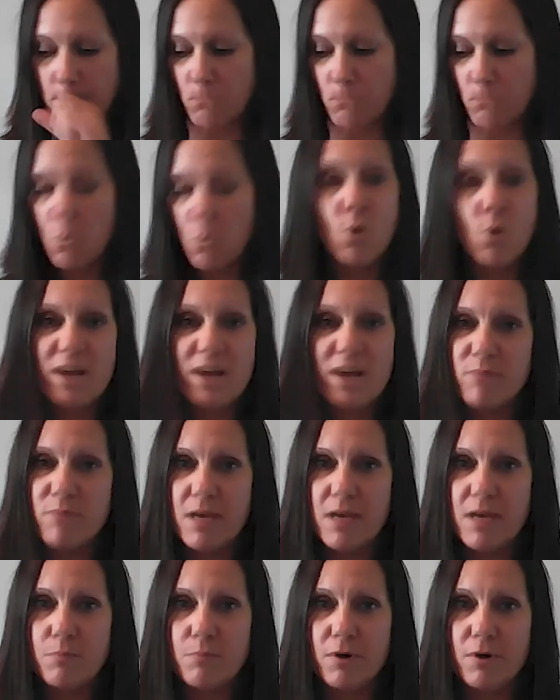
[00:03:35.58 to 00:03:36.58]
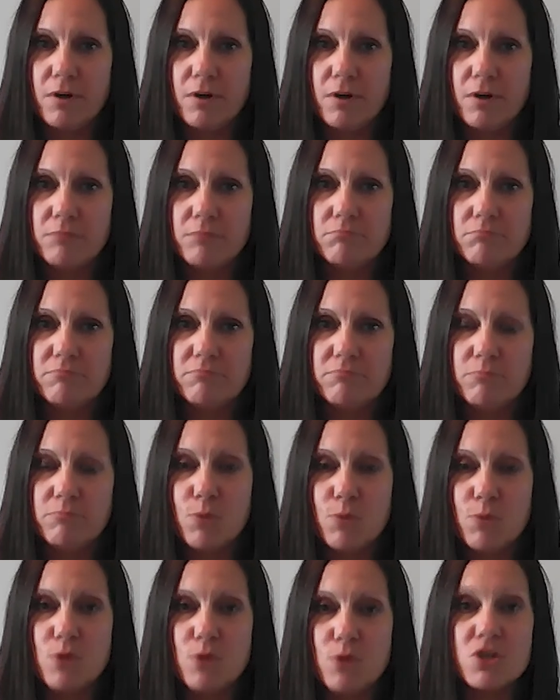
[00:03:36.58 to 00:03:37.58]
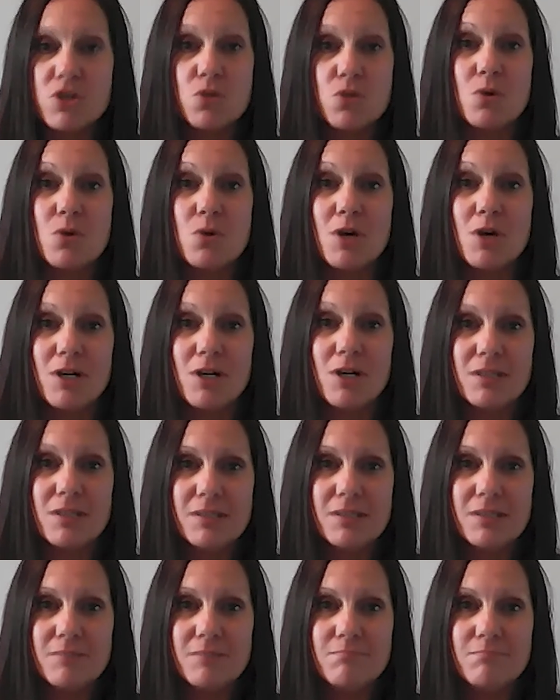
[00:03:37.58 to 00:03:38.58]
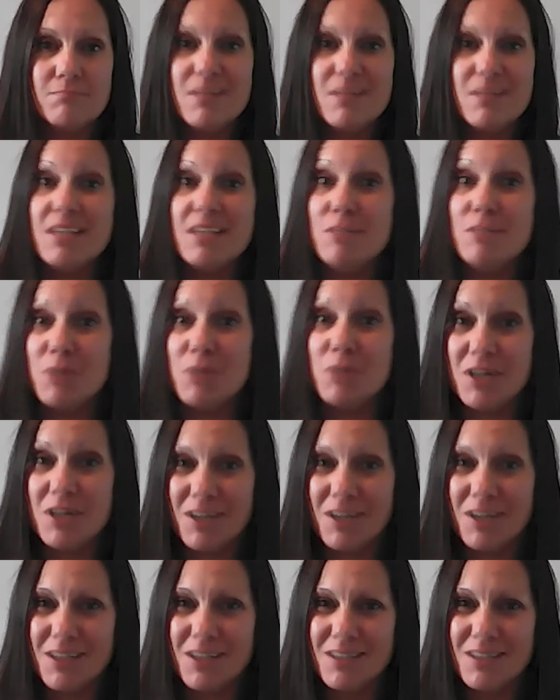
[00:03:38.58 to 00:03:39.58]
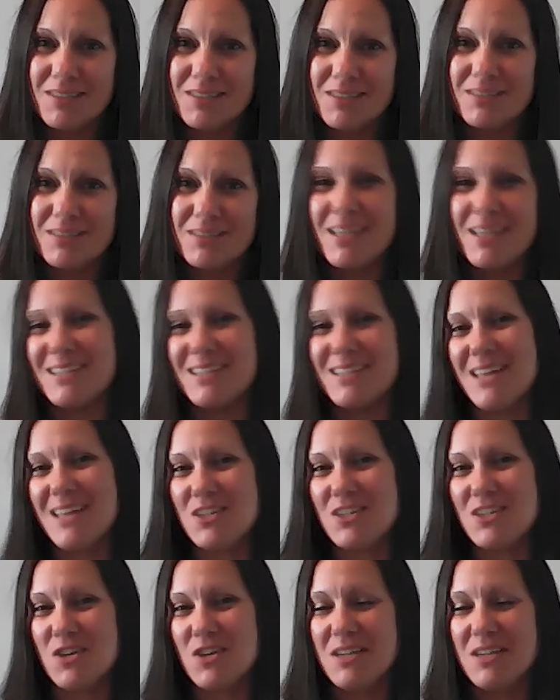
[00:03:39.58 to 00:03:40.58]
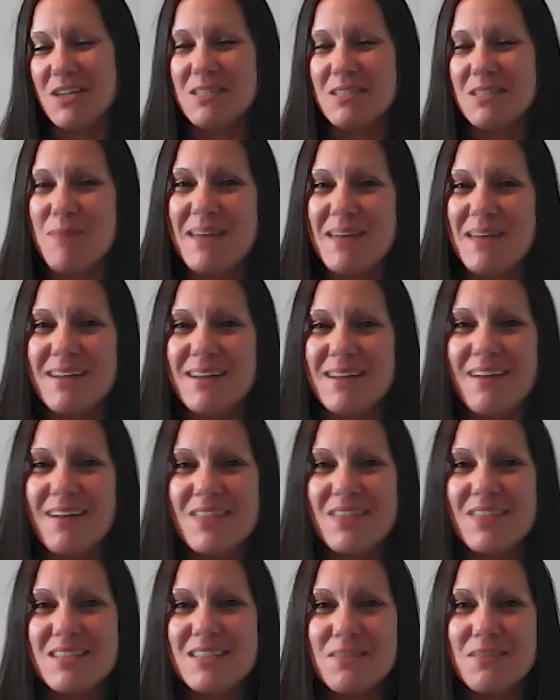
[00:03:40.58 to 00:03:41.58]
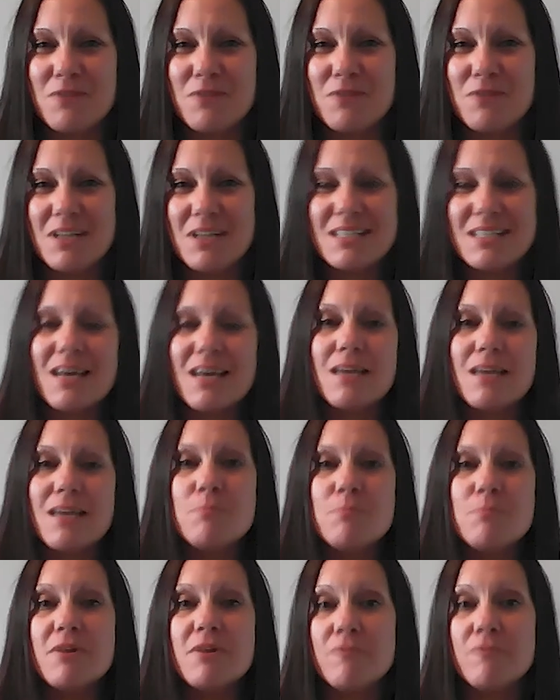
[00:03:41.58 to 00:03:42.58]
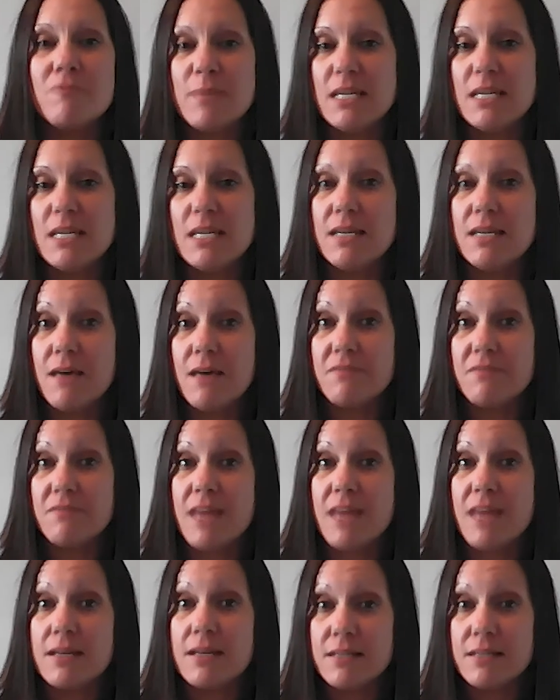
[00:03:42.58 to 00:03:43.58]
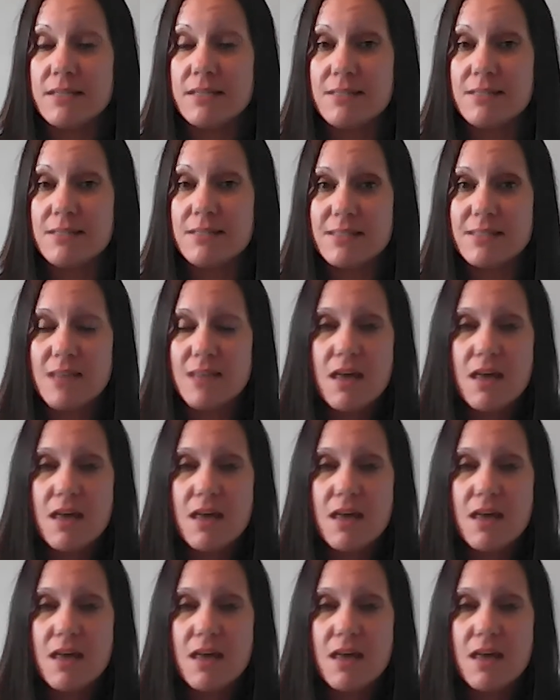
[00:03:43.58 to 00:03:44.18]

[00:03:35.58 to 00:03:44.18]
white paper, brochure, ebook, etc., depending on the different type of PDF that it is.